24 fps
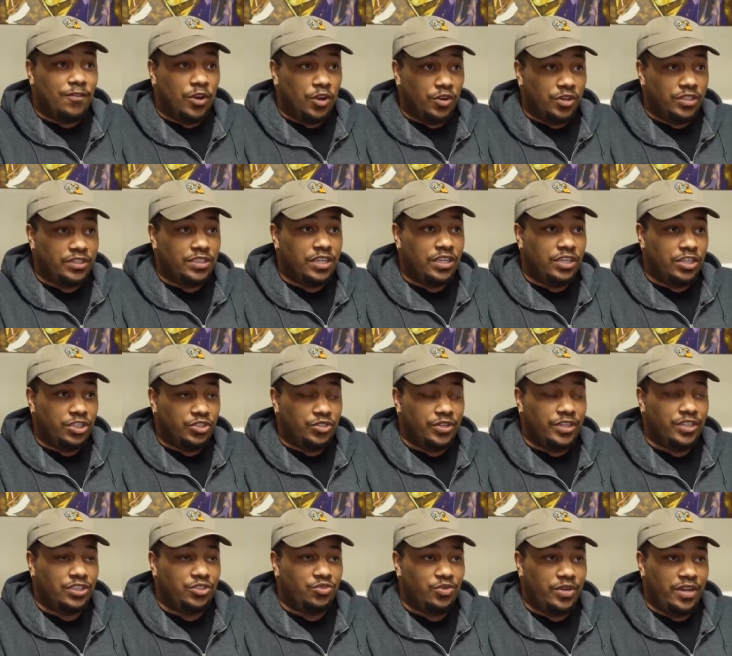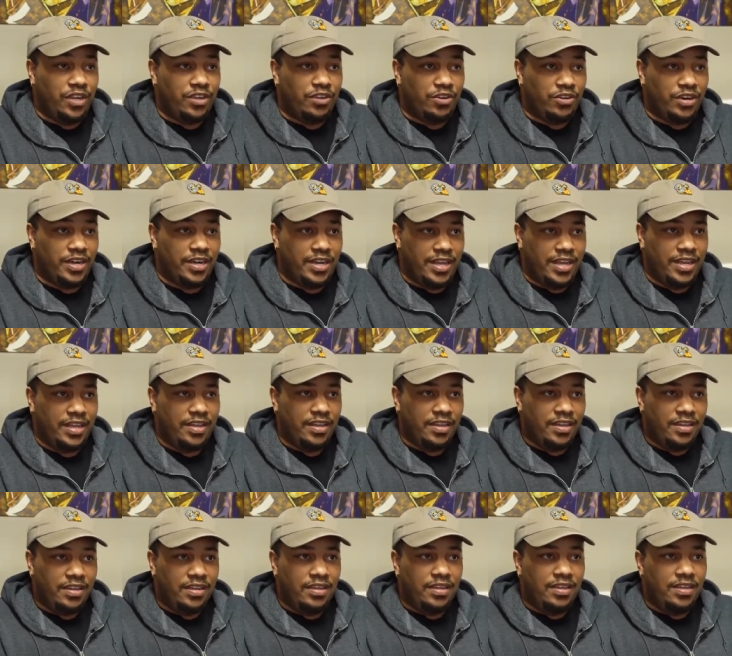first 120 card deck.
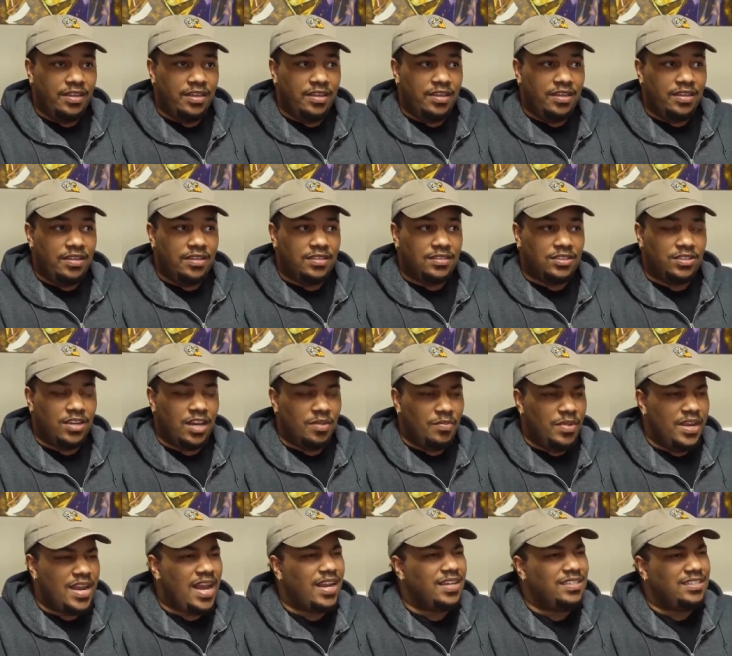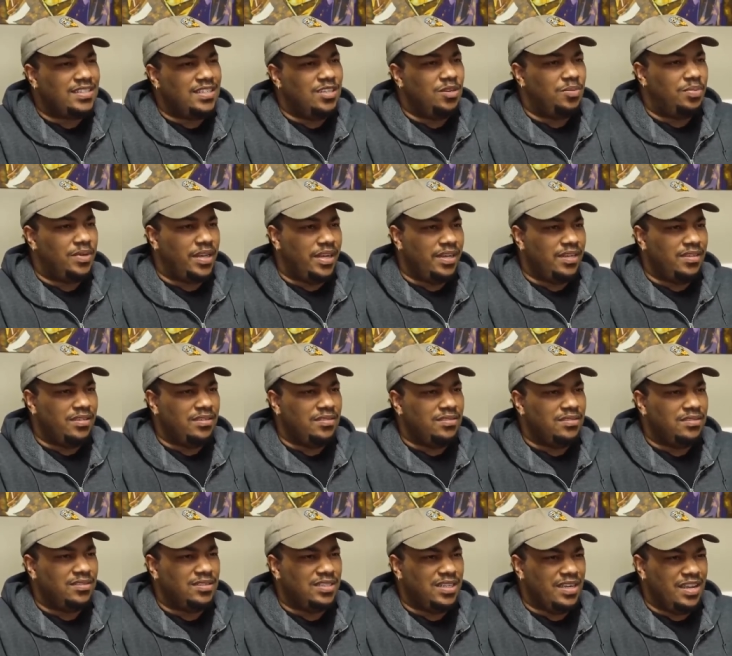So that means I can still play
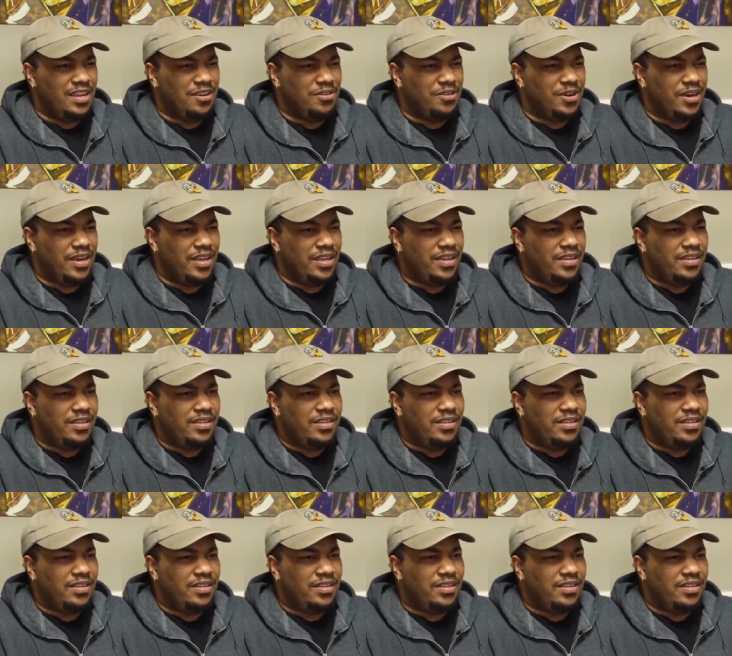today, right?